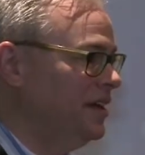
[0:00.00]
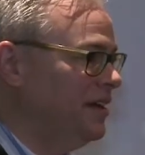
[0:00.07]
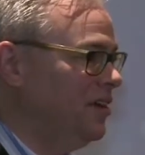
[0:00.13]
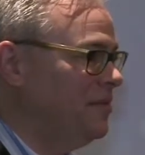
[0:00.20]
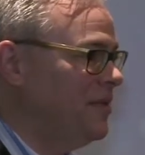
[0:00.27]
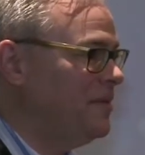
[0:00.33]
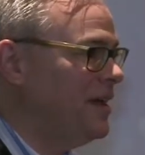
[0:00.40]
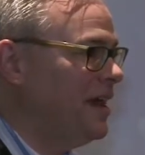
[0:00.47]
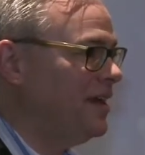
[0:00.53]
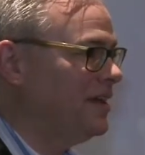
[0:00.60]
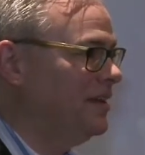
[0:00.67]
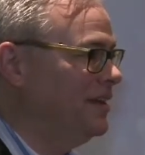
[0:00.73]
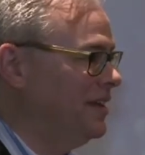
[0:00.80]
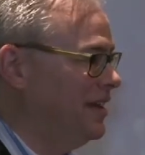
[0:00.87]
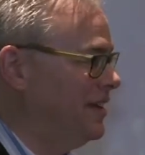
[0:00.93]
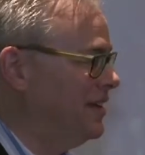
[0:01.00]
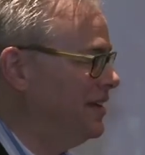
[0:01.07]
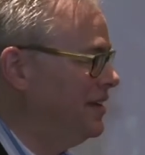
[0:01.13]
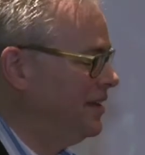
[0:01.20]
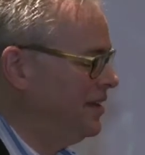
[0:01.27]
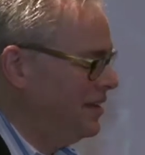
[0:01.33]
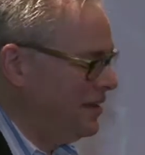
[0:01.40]
You know, maybe I can,
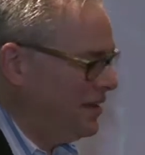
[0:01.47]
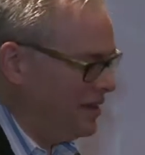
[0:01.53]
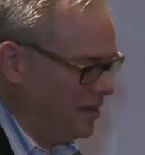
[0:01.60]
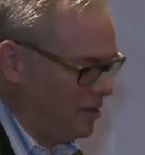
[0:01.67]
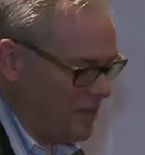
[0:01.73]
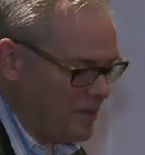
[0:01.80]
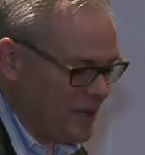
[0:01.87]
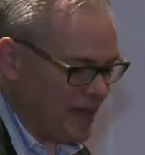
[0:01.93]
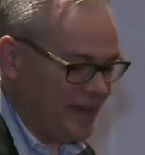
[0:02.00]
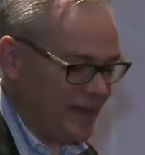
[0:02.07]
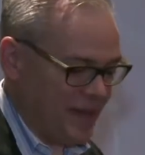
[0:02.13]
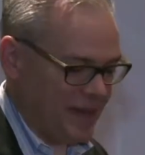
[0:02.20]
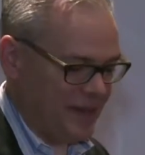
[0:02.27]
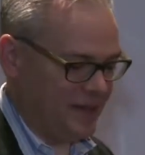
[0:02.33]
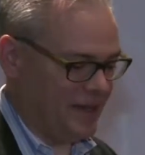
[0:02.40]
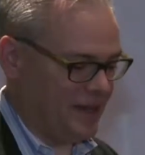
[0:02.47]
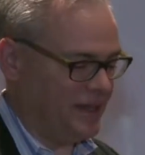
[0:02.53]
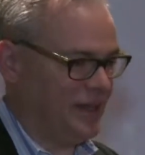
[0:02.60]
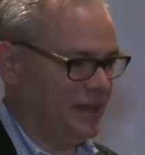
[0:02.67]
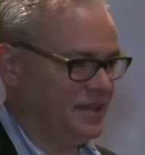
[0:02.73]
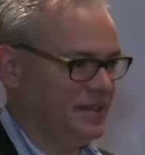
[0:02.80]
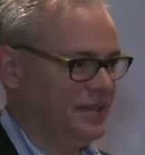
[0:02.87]
get
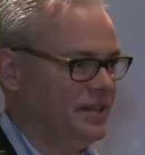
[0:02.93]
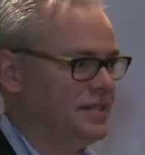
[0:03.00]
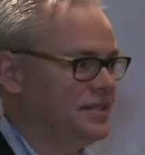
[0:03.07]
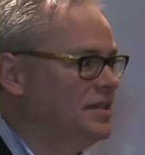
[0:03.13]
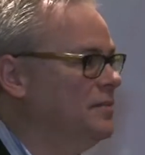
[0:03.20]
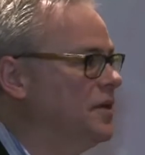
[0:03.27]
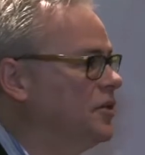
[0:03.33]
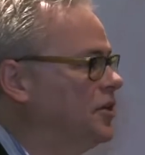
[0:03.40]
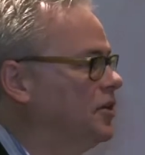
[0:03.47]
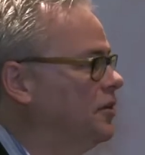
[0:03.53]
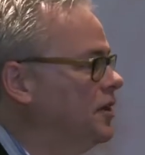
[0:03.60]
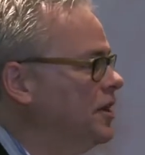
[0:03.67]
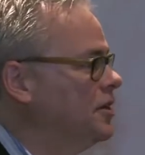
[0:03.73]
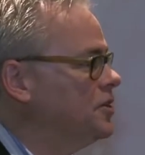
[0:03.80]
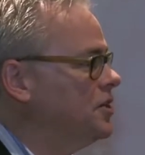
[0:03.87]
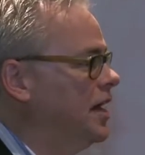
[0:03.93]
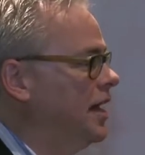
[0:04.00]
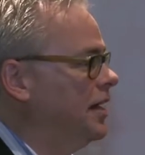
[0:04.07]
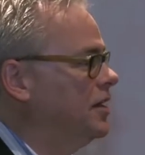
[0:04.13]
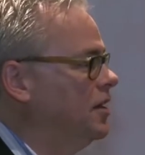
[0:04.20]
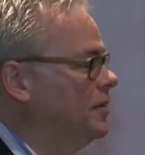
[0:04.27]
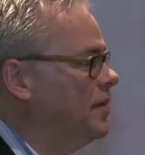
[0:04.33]
into some other career
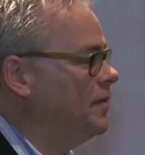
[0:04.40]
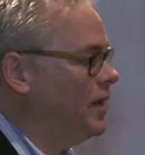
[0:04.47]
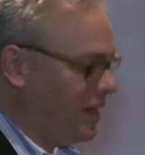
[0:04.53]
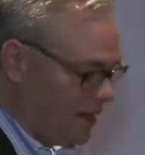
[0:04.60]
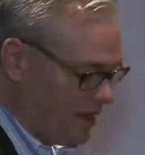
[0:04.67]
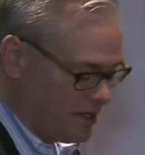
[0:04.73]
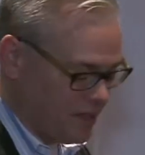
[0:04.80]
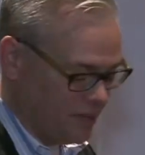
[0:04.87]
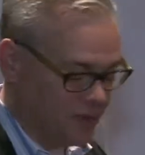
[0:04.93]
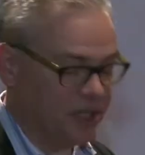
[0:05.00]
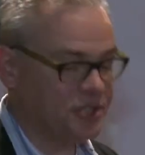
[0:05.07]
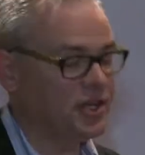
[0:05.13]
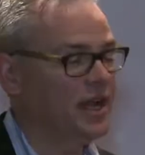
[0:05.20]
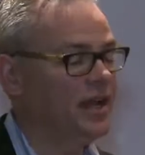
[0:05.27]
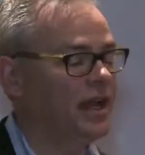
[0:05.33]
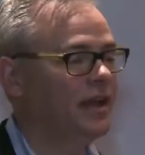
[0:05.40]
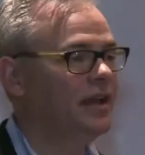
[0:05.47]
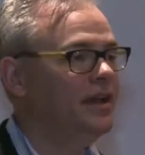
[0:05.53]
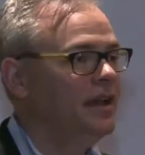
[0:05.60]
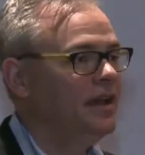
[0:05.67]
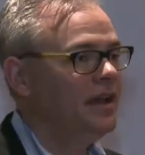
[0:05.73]
track here. Maybe I can get some retraining.